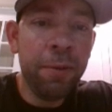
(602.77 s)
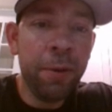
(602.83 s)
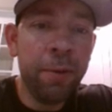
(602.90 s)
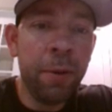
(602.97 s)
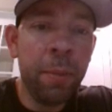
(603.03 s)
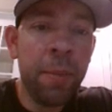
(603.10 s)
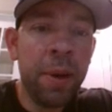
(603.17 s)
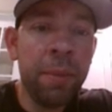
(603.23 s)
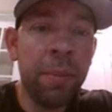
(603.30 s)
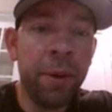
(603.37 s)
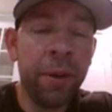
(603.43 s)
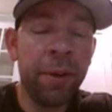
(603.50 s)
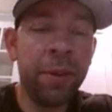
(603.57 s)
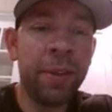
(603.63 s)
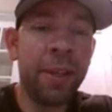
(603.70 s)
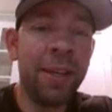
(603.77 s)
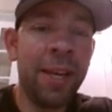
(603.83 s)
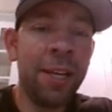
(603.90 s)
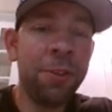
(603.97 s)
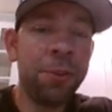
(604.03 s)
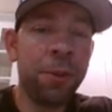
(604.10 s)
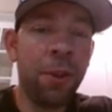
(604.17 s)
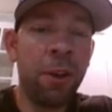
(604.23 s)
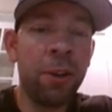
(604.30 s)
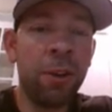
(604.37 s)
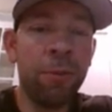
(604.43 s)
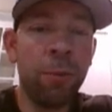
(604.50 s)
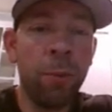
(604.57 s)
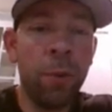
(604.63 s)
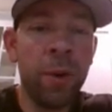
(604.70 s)
you remember, the natural log
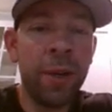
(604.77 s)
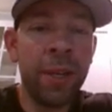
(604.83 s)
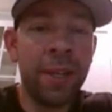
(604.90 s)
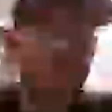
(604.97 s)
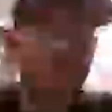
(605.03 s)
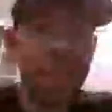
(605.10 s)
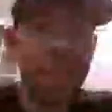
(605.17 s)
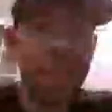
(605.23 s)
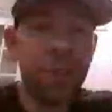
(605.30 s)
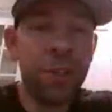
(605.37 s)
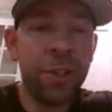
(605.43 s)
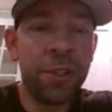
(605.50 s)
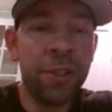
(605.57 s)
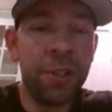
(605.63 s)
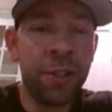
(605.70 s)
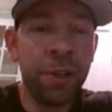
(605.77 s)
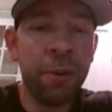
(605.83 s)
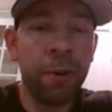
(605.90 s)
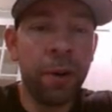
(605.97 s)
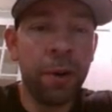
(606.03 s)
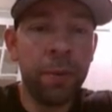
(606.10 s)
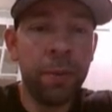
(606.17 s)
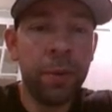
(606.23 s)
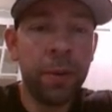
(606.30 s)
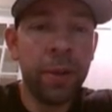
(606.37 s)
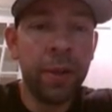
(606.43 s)
of 1 is just 0.